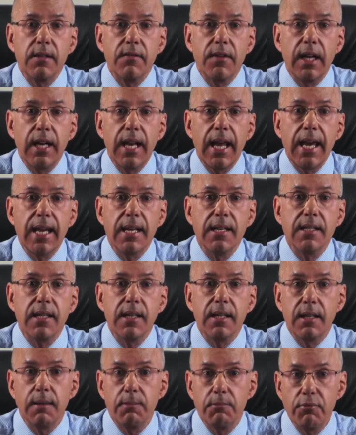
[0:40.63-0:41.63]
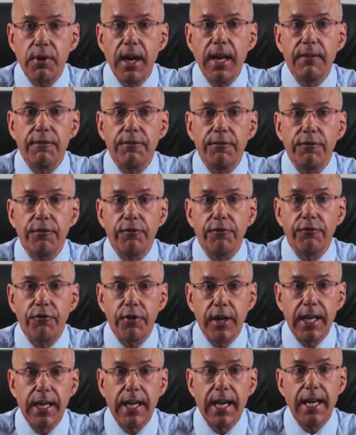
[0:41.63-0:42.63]
of the legs that can break
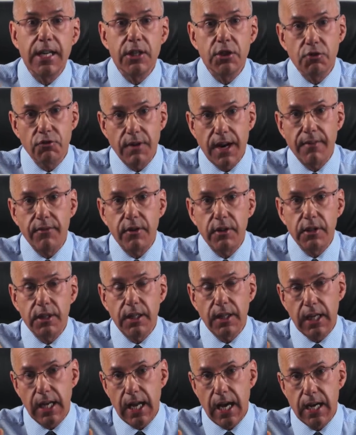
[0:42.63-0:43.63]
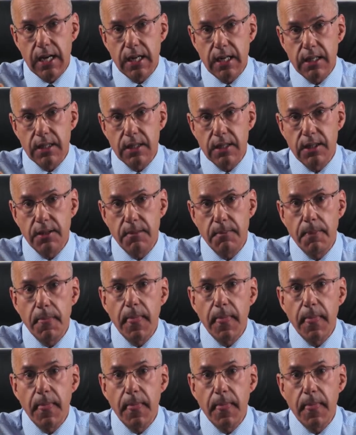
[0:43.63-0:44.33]
free and travel to the lungs.